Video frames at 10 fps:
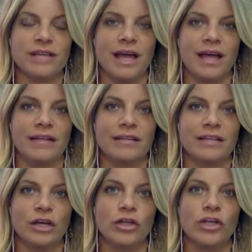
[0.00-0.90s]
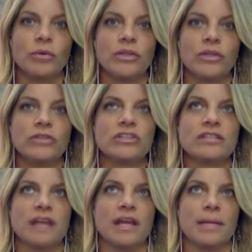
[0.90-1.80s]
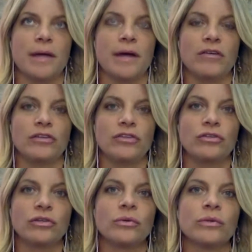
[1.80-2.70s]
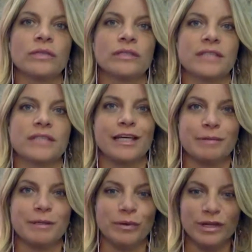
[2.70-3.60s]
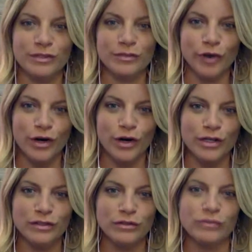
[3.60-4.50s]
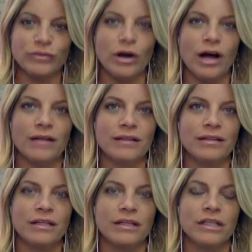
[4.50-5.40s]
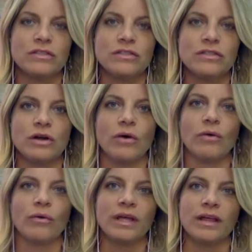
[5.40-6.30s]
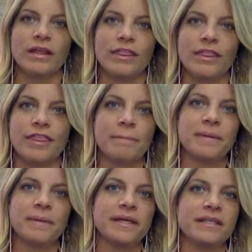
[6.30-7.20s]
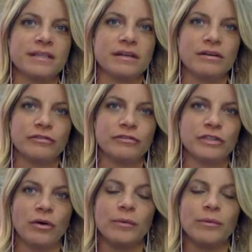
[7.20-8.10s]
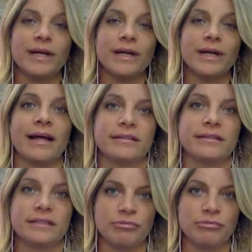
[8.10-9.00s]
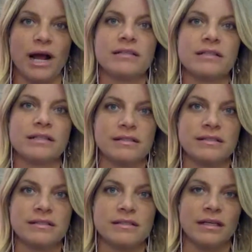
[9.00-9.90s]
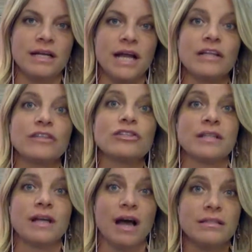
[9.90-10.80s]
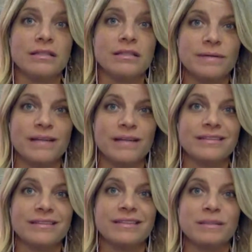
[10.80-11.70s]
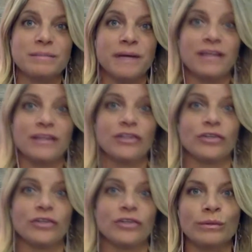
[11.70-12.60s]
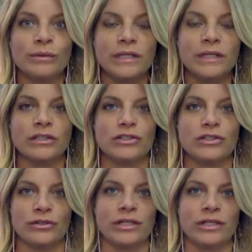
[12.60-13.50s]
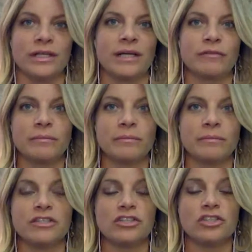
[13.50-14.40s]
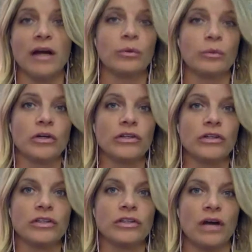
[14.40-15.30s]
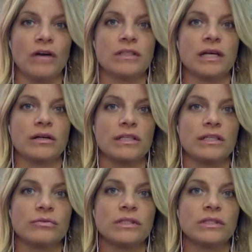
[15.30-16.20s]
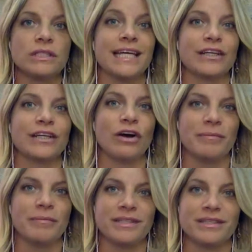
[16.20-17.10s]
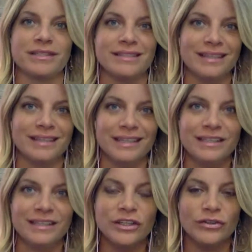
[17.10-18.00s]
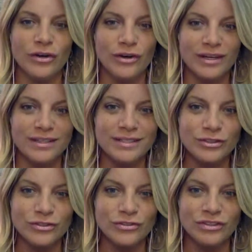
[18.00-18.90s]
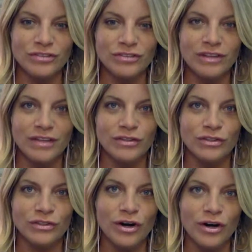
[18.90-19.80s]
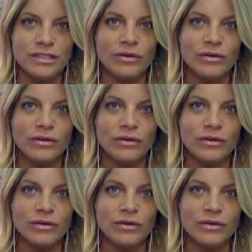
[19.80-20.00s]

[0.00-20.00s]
And, what you just said about, you can only take people as far as you've gone. So that piece of, I would add to the practice, not just asana practice, but your own inner journey. And for me, it's shadow work. It's like, it's really taking on, because, yoga is the union of the light and the dark.